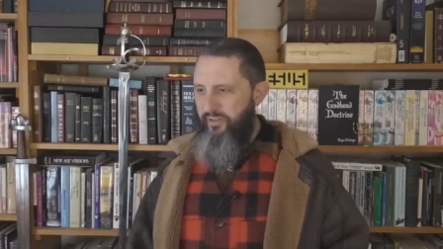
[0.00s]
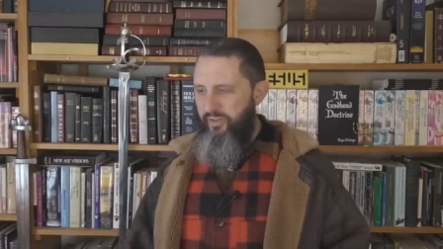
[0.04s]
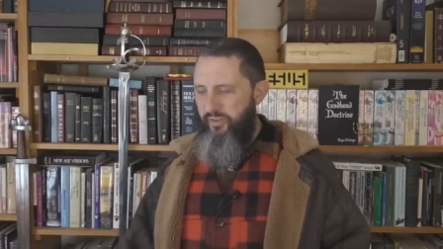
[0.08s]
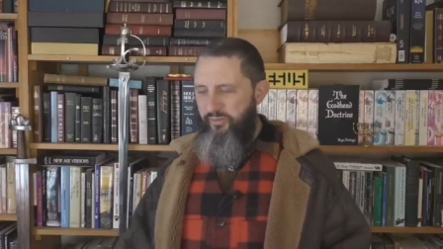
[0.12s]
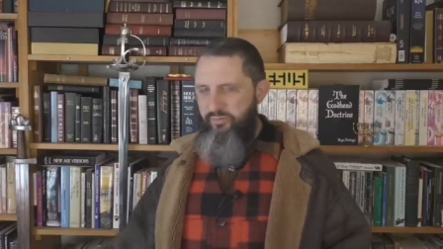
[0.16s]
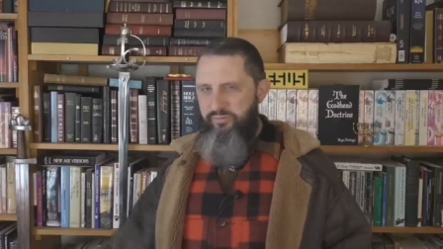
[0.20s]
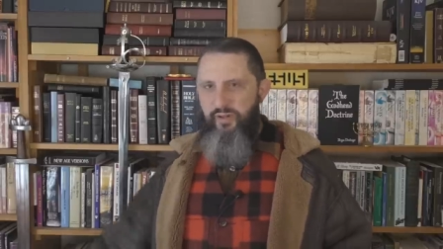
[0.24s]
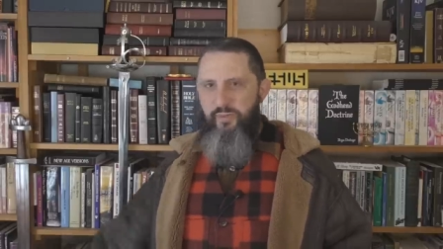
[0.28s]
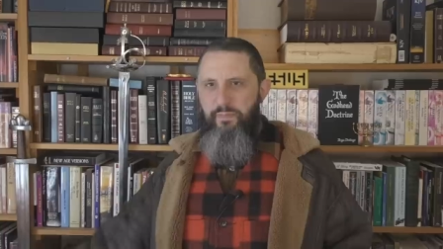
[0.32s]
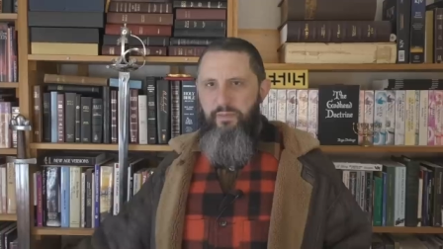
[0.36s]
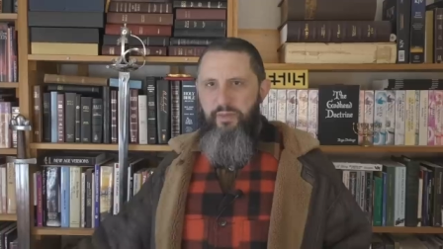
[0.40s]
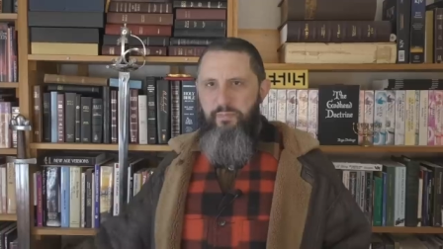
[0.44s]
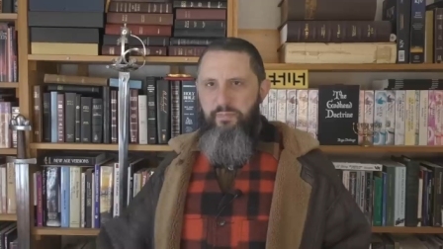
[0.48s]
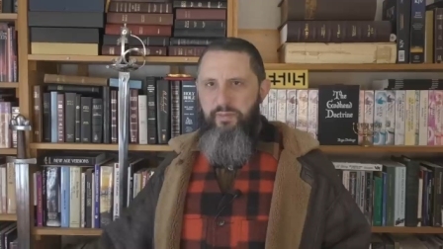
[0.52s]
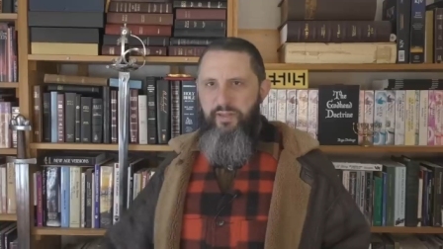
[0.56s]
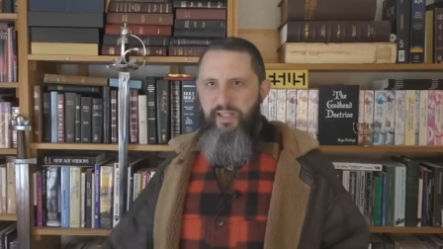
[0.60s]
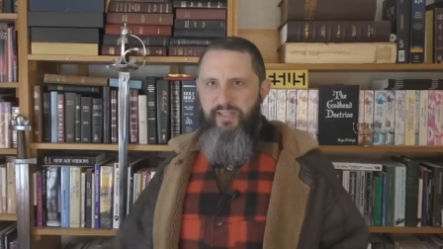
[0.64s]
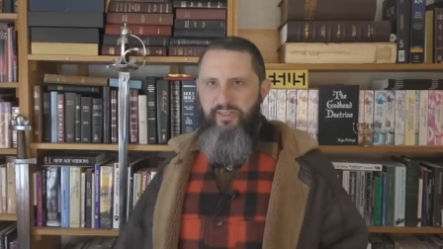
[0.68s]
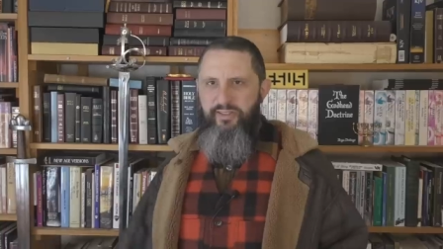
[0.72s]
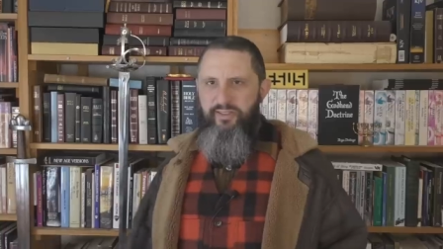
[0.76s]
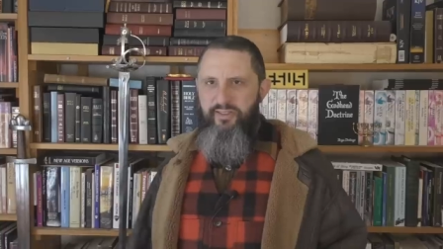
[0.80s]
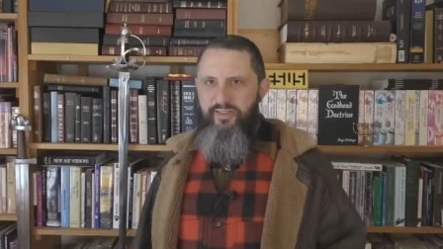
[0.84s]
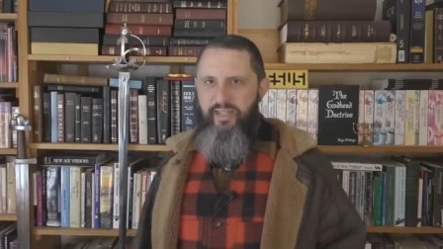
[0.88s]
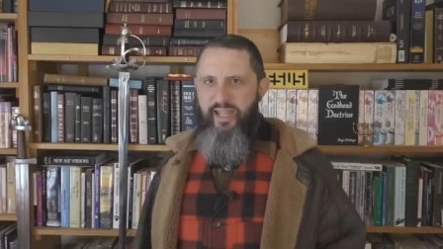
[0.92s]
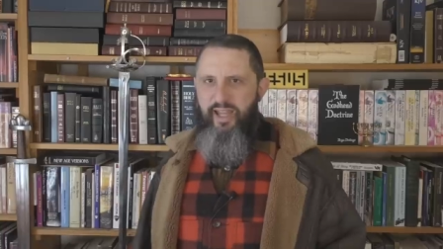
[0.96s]
Just rip the
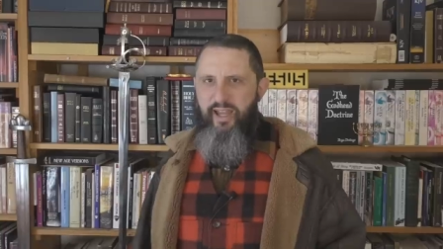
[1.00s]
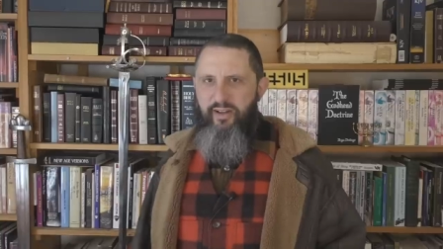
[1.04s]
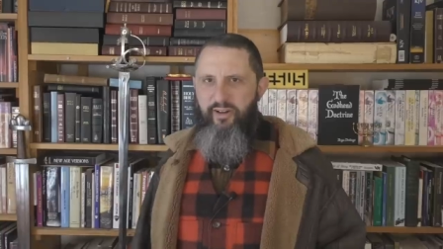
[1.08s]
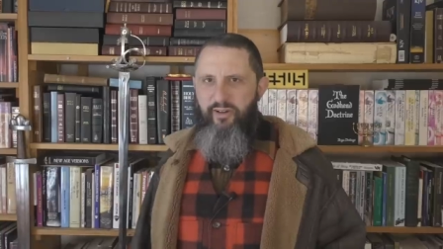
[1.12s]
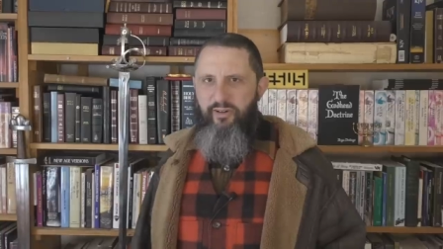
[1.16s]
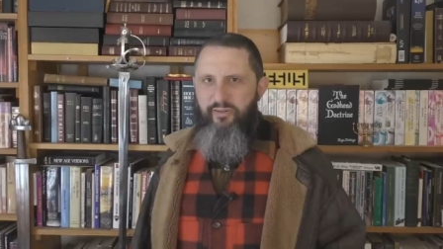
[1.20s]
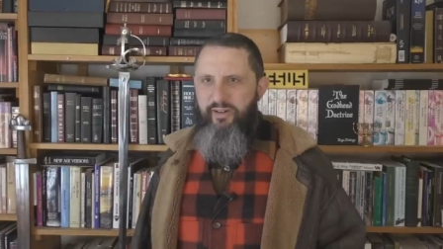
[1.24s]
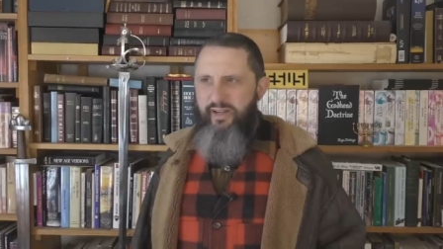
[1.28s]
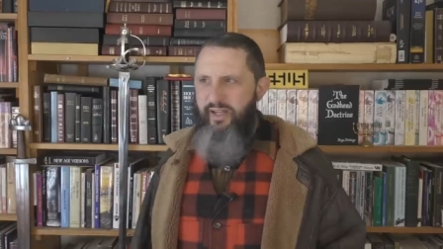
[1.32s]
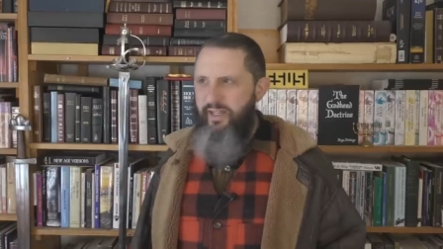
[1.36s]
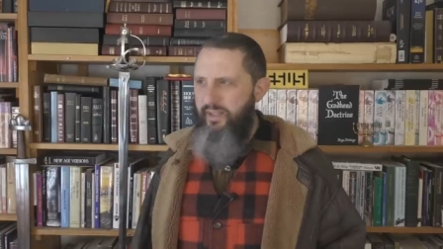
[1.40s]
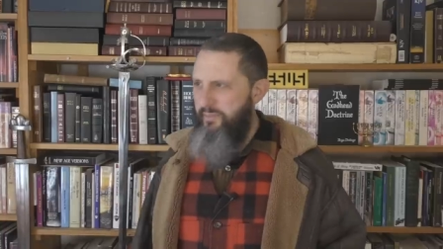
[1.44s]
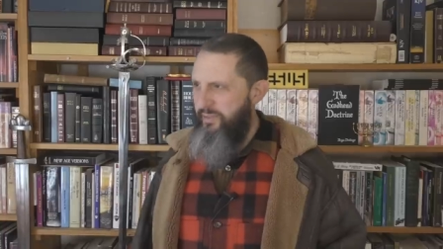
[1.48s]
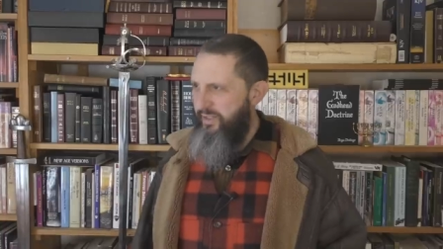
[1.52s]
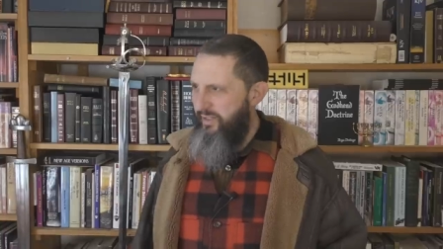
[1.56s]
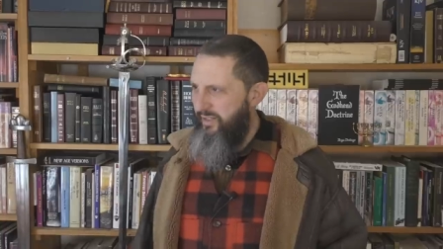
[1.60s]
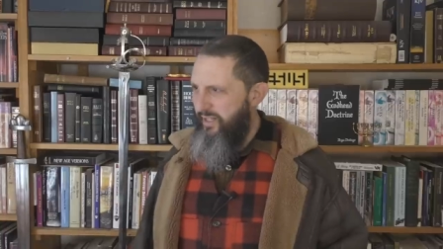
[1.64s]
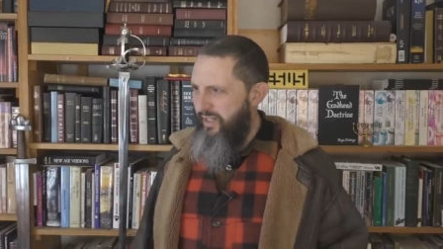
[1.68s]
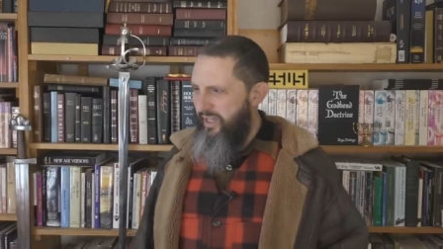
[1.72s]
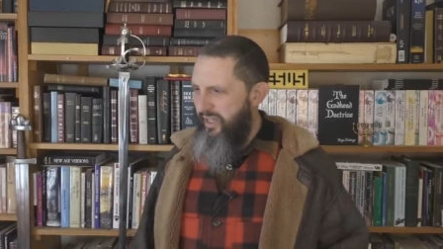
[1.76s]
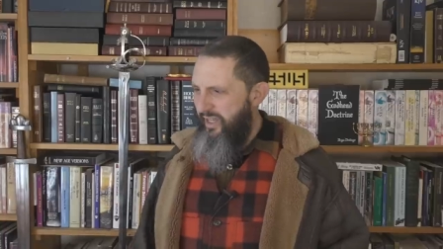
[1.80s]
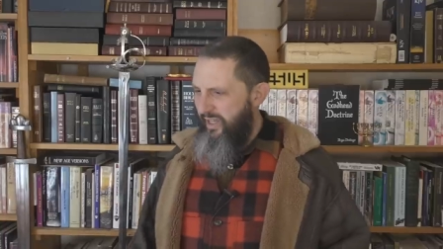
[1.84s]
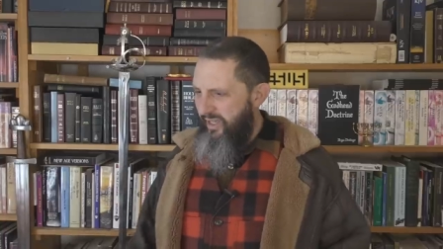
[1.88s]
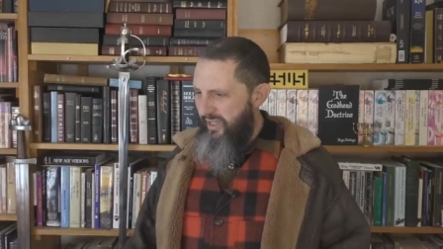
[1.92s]
pieces out already. I mean,